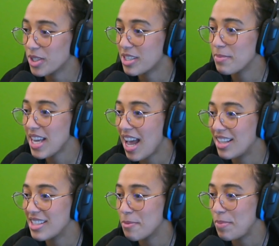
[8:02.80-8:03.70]
know, we're some
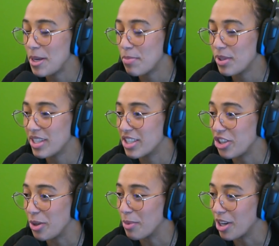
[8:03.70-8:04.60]
talented people
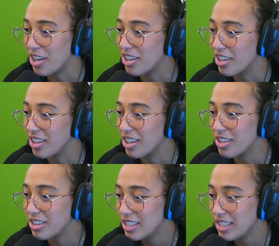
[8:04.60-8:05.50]
in Achievement Hunter, you
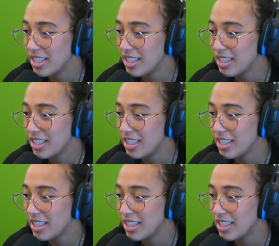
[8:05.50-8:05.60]
know?